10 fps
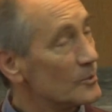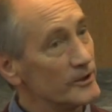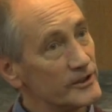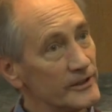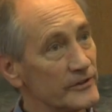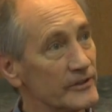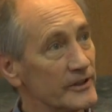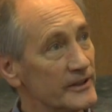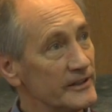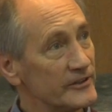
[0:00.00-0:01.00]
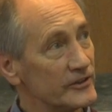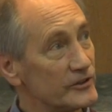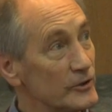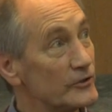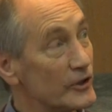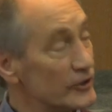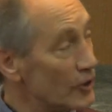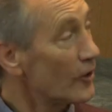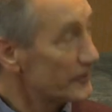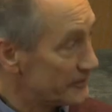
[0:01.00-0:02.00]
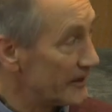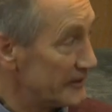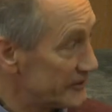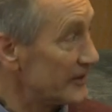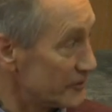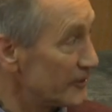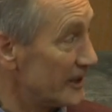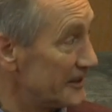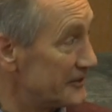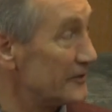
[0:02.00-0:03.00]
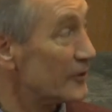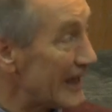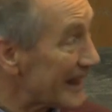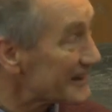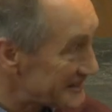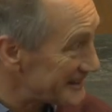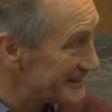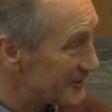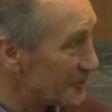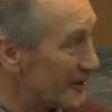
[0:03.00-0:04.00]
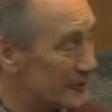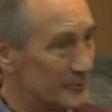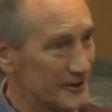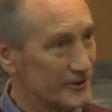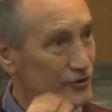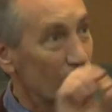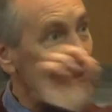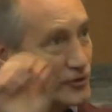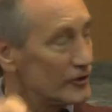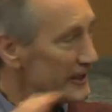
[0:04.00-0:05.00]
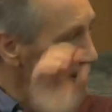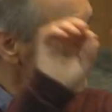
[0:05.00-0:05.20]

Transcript: which is that these institutes are not very centralized in reality, although structurally,